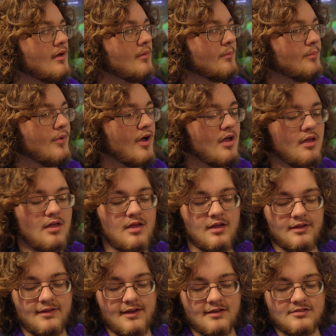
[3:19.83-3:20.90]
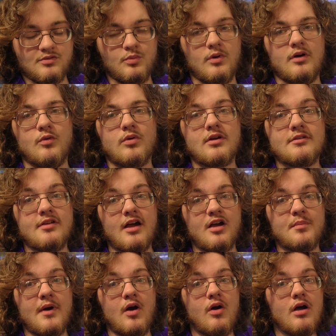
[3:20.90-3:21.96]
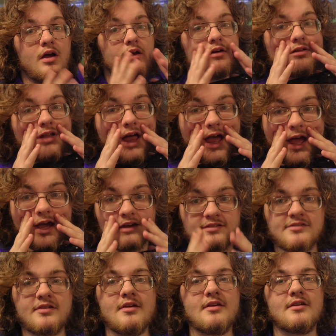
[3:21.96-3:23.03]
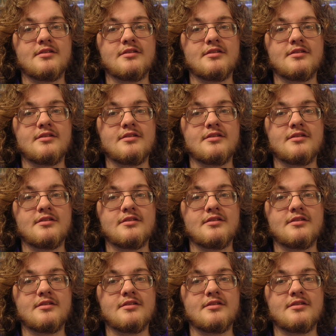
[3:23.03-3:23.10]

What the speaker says: But guess what? We're gonna talk about glass.